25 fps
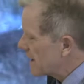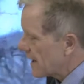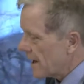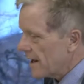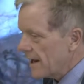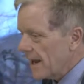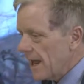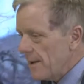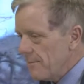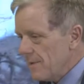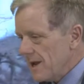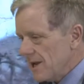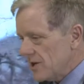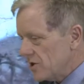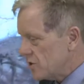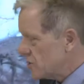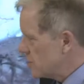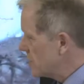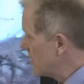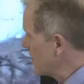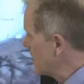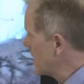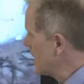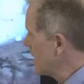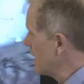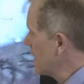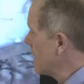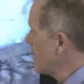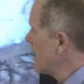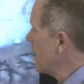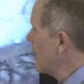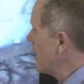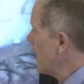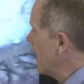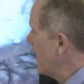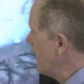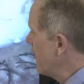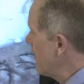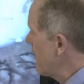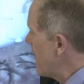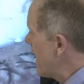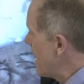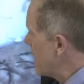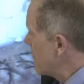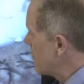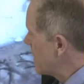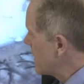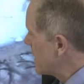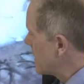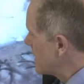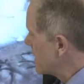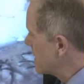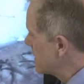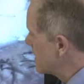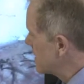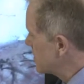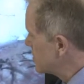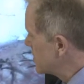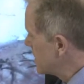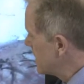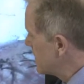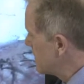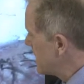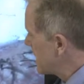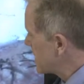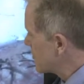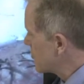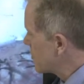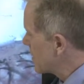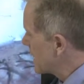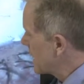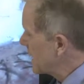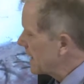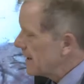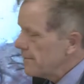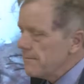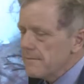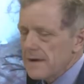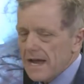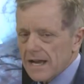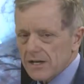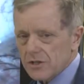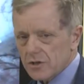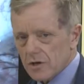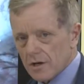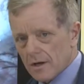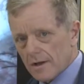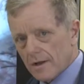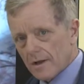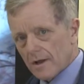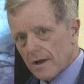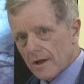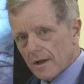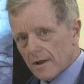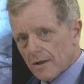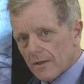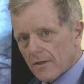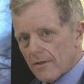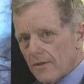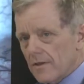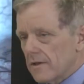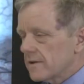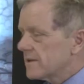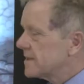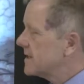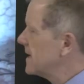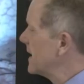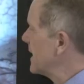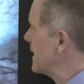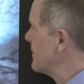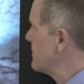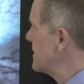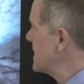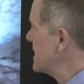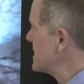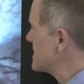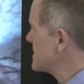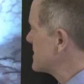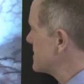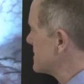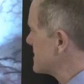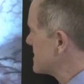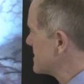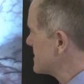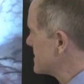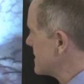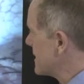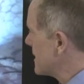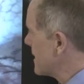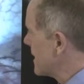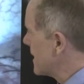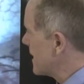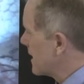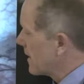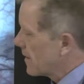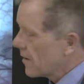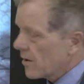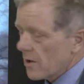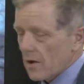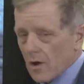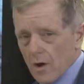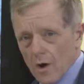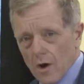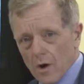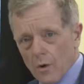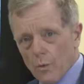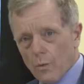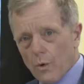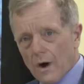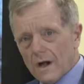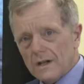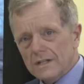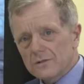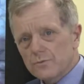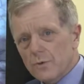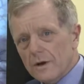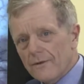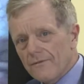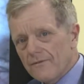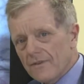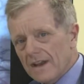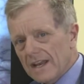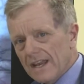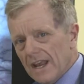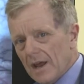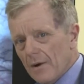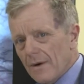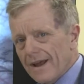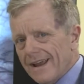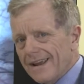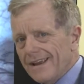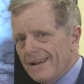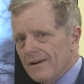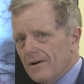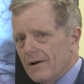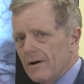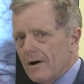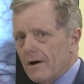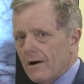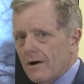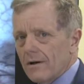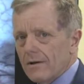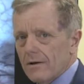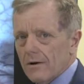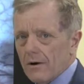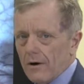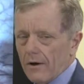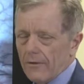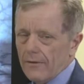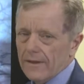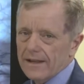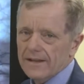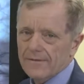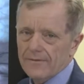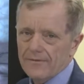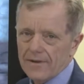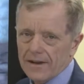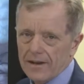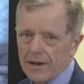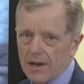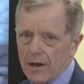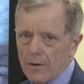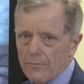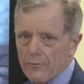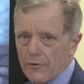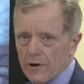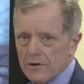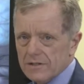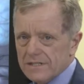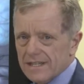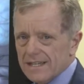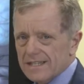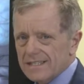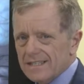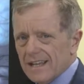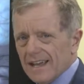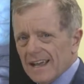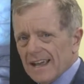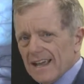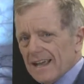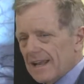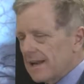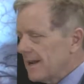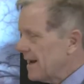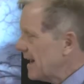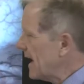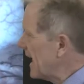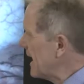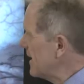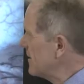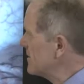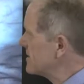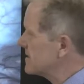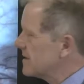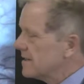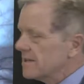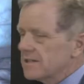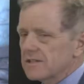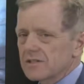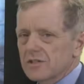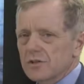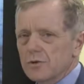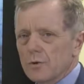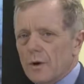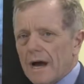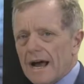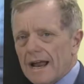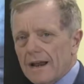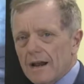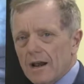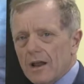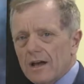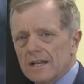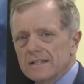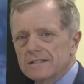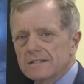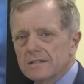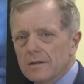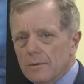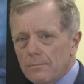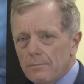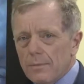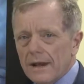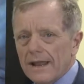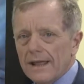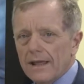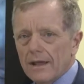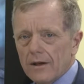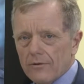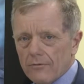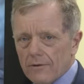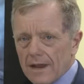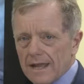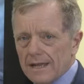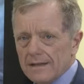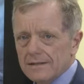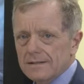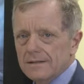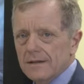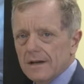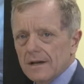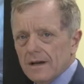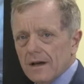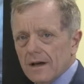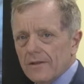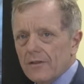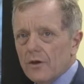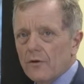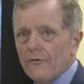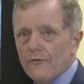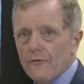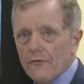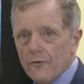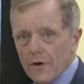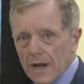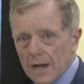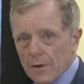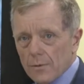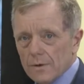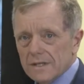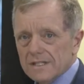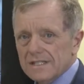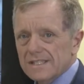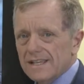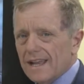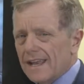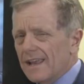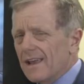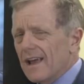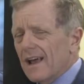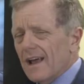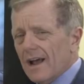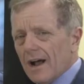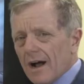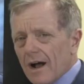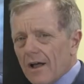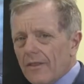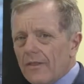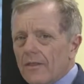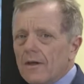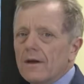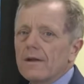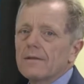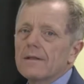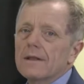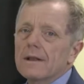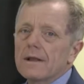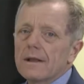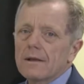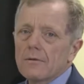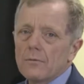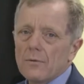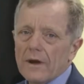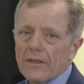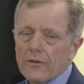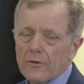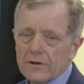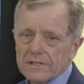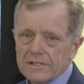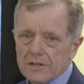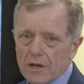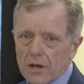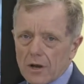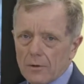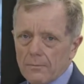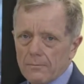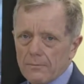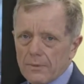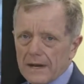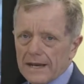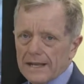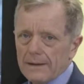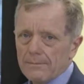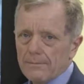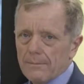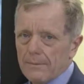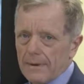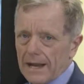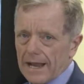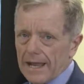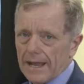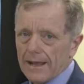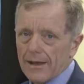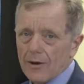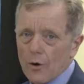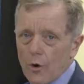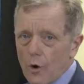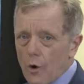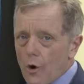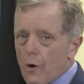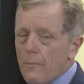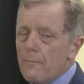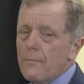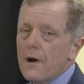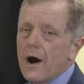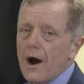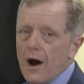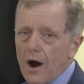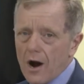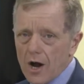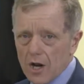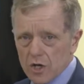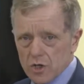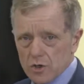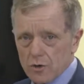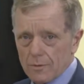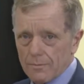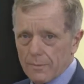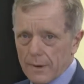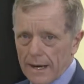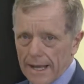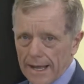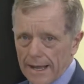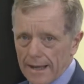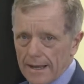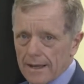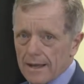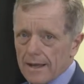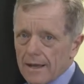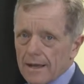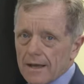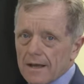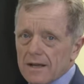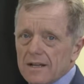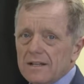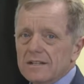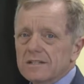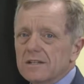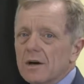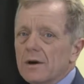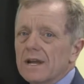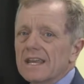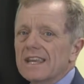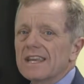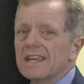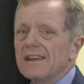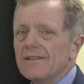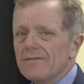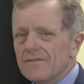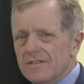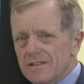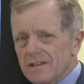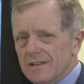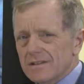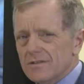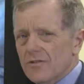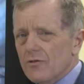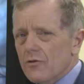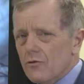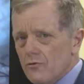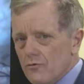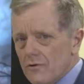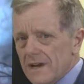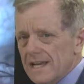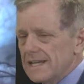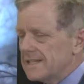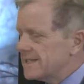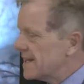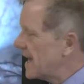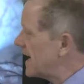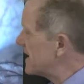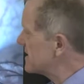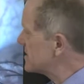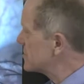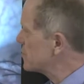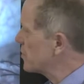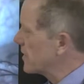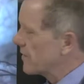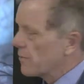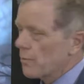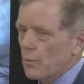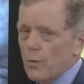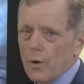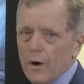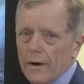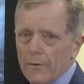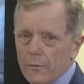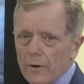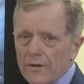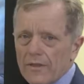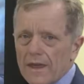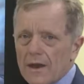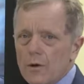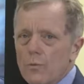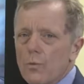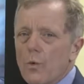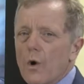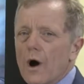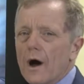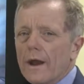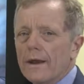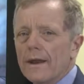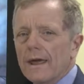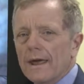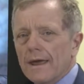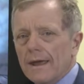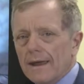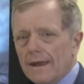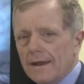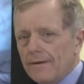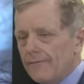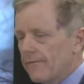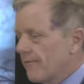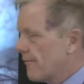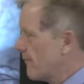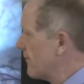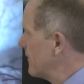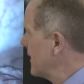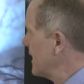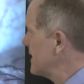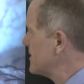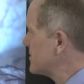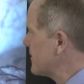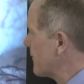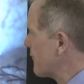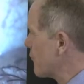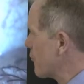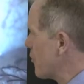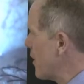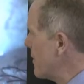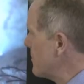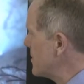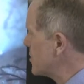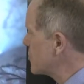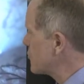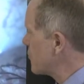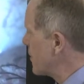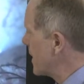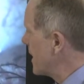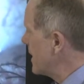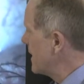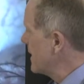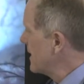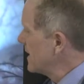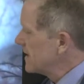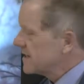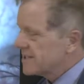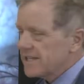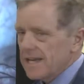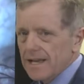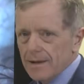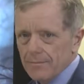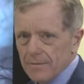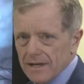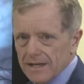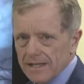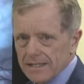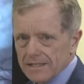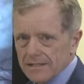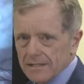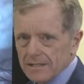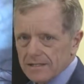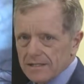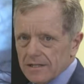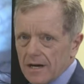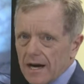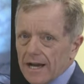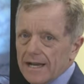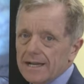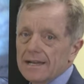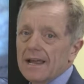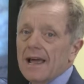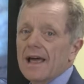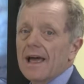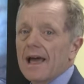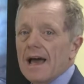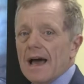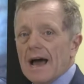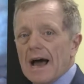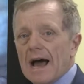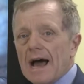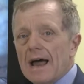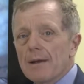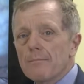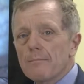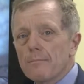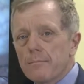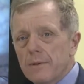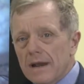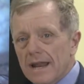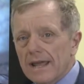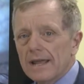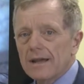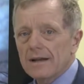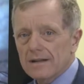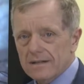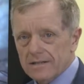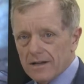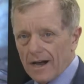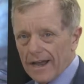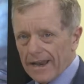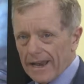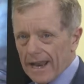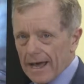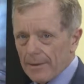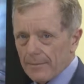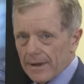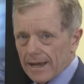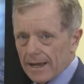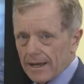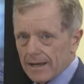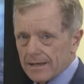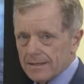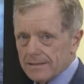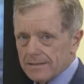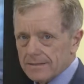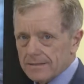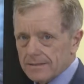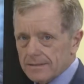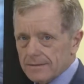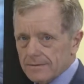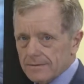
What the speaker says: an image, and then we can geometrically measure the tear meniscus. Whilst we're videoing on this video process, it allows us to analyze the blink rate and the frequency and whether it's a complete blink or partial blink. So it gives us 3 tests within one: interferometry, tear meniscus height, and blink dynamics.